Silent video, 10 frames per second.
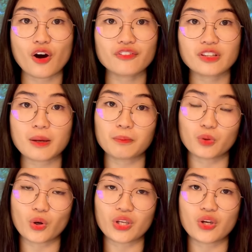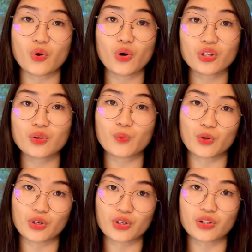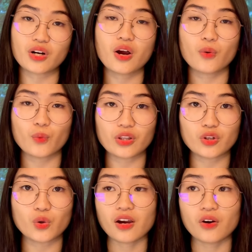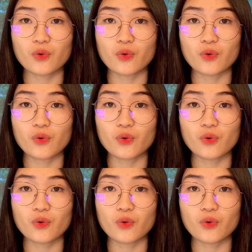of the employee or the worker whether